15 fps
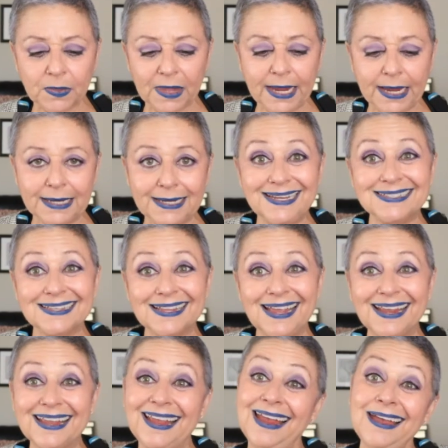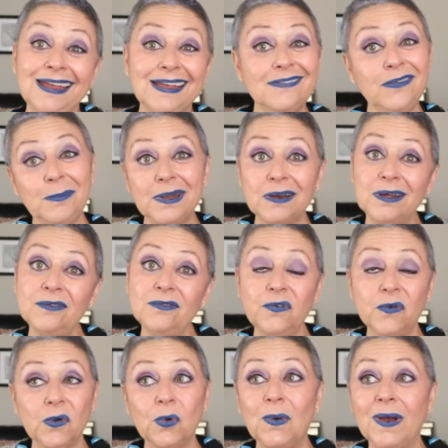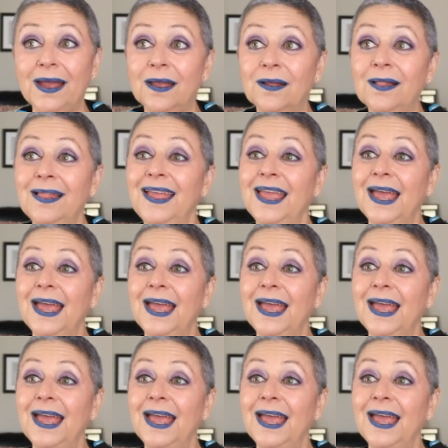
and he's like, Yeah, I haven't been on for a while.